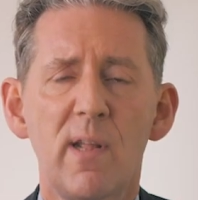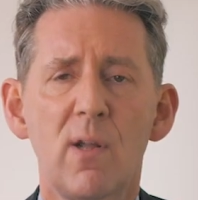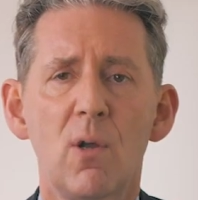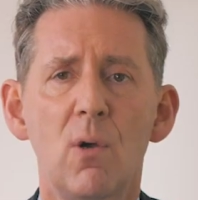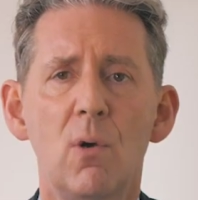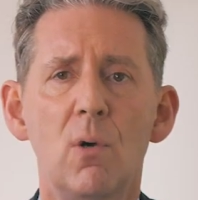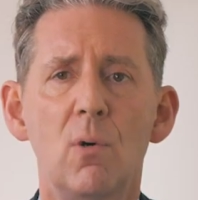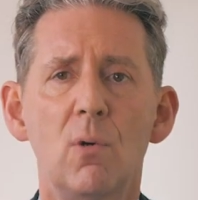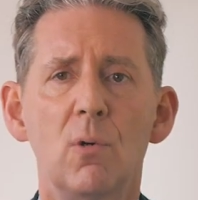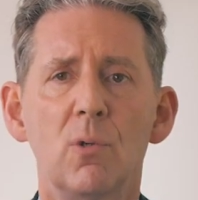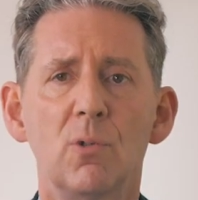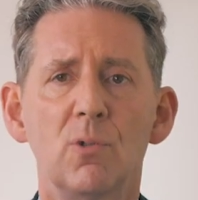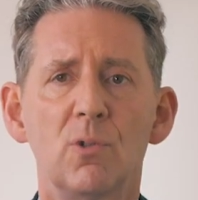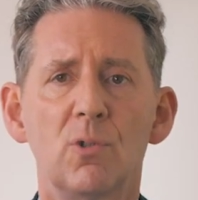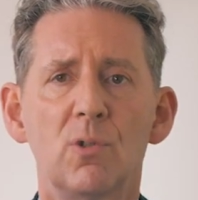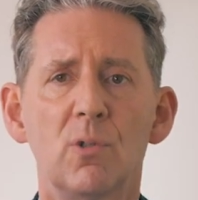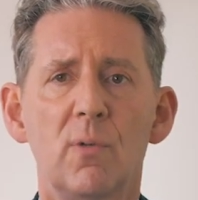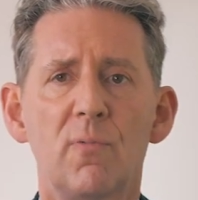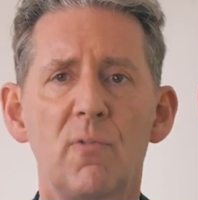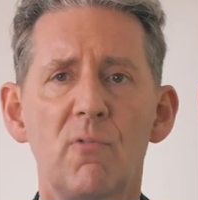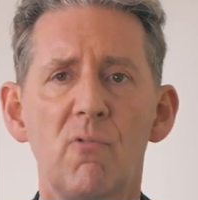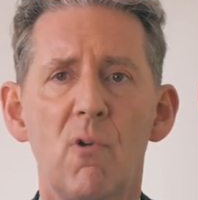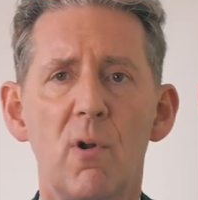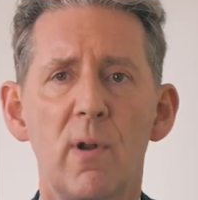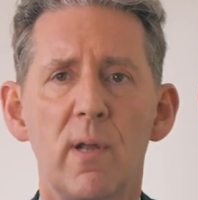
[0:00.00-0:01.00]
cause
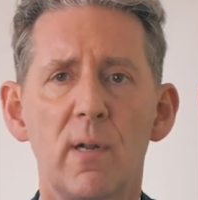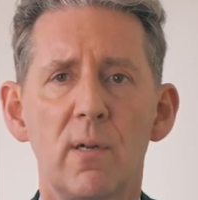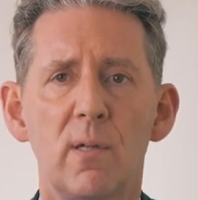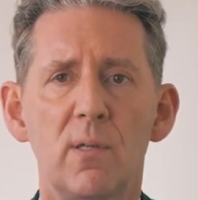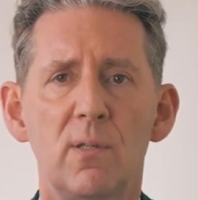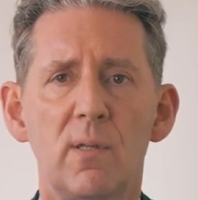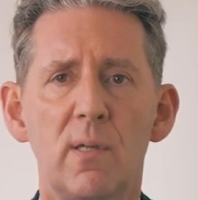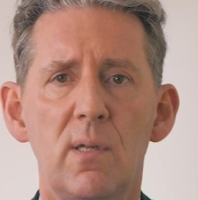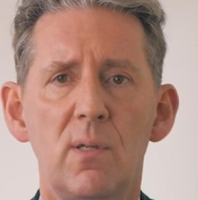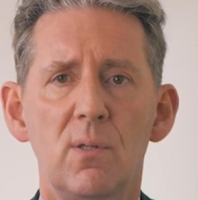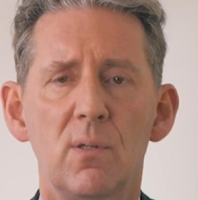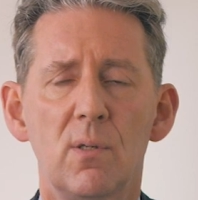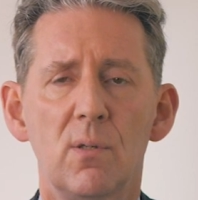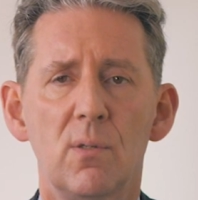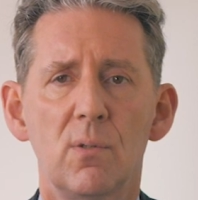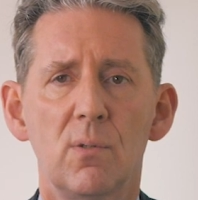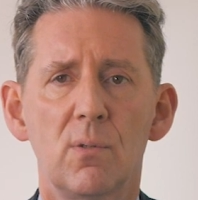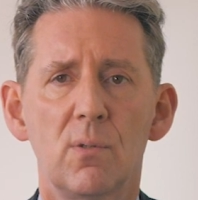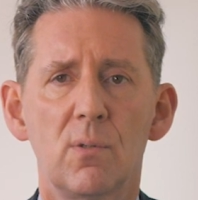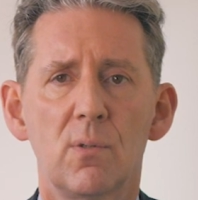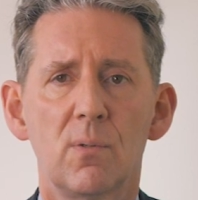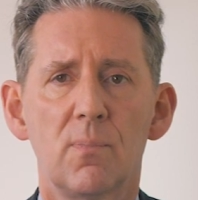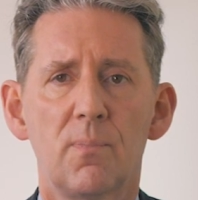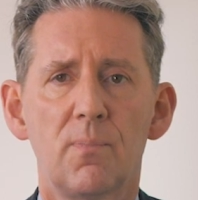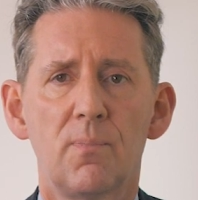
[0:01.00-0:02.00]
of chronic
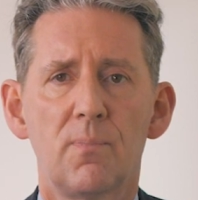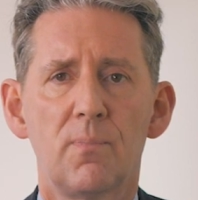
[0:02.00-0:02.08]
diseases.